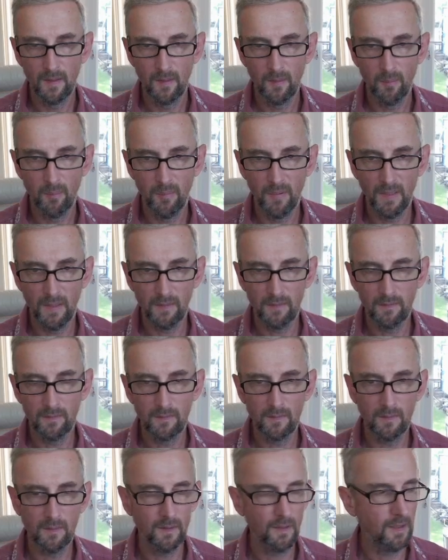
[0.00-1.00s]
But
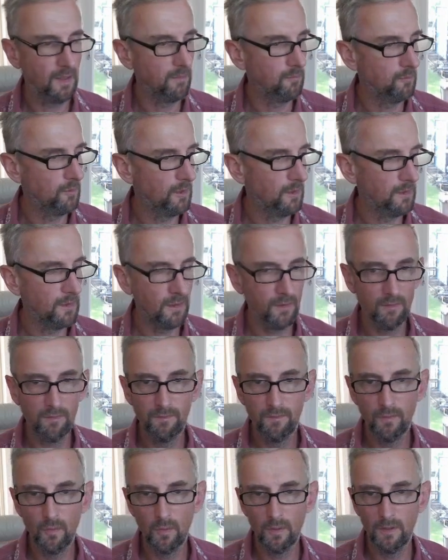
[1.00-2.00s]
I'm running at
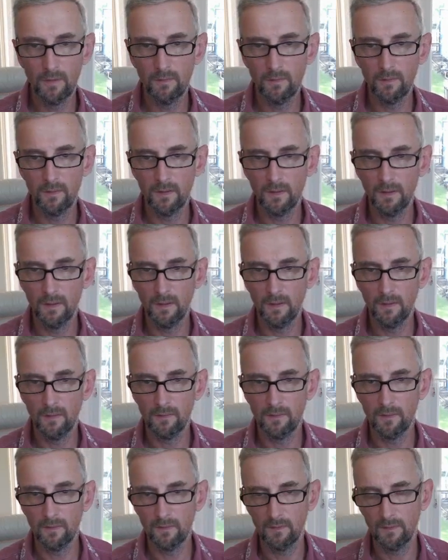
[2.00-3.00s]
400 Hertz,
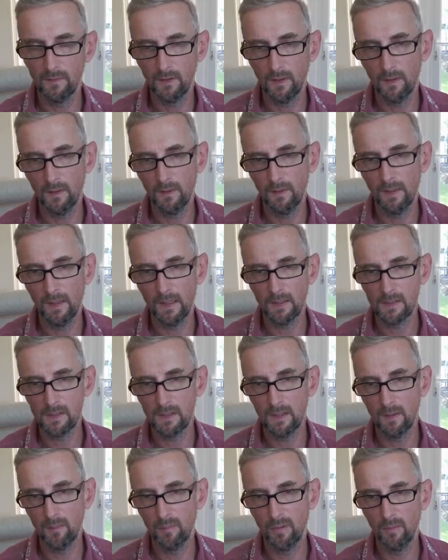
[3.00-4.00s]
and so actually
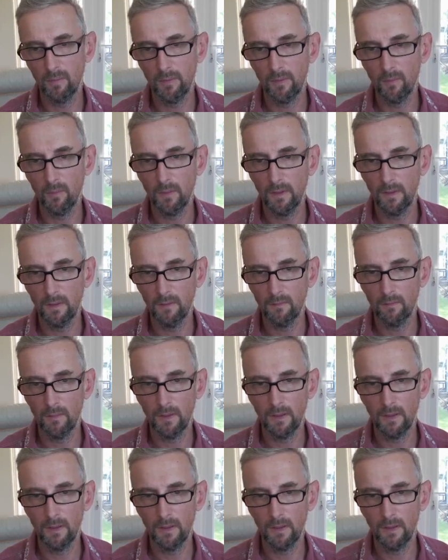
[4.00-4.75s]
I probably will